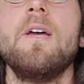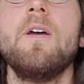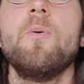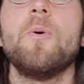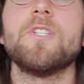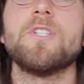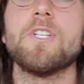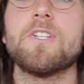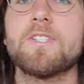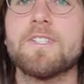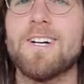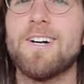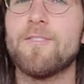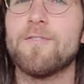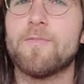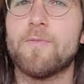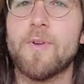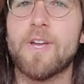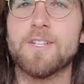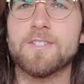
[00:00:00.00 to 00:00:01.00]
which
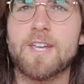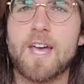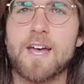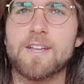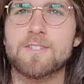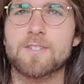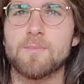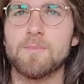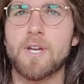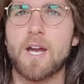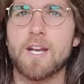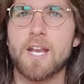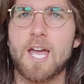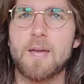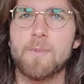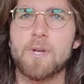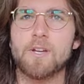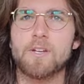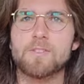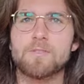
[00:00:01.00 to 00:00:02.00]
itself has had some
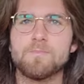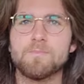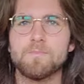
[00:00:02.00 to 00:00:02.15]
dynamic